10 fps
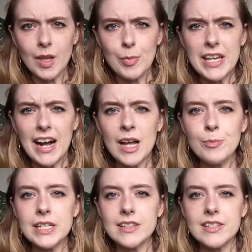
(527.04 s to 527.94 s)
But yeah, I
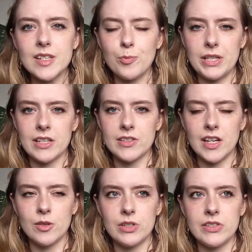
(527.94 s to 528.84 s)
picked this up because
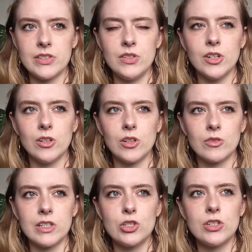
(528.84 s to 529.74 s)
I was, you know,
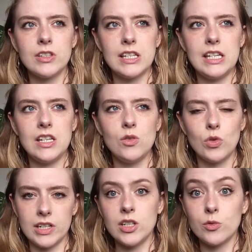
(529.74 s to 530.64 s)
originally
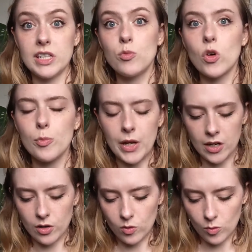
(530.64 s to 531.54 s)
wanting to read more
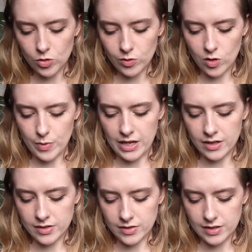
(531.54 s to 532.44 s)
paranormal
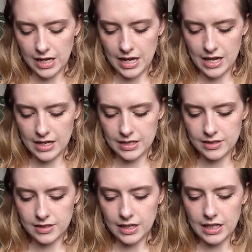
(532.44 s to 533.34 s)
romance,
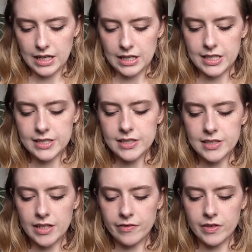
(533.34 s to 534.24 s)
and this is
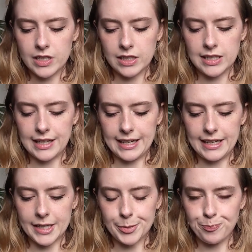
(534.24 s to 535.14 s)
definitely
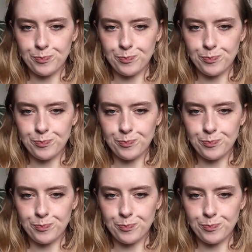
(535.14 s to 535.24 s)
like